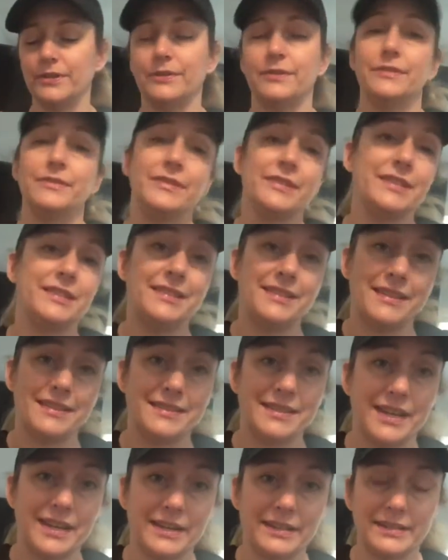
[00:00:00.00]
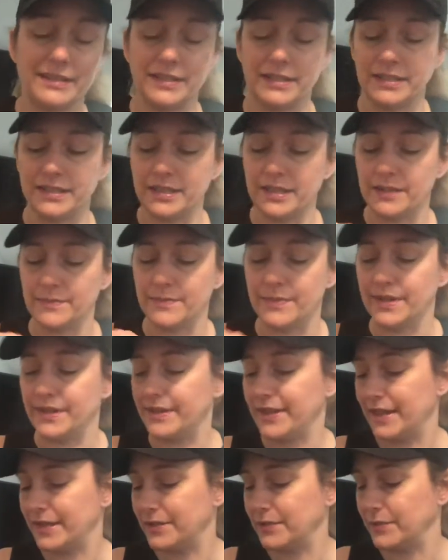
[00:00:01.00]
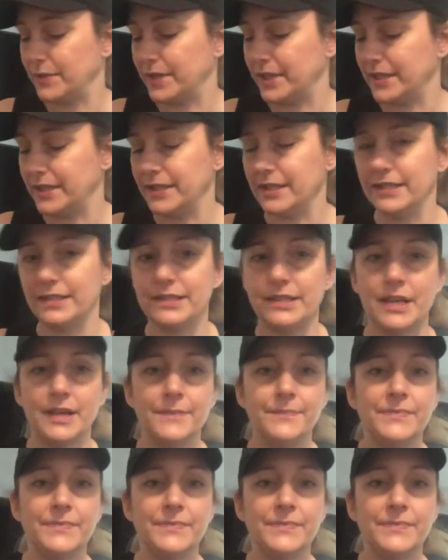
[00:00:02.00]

or this says XCT, but that's what it is.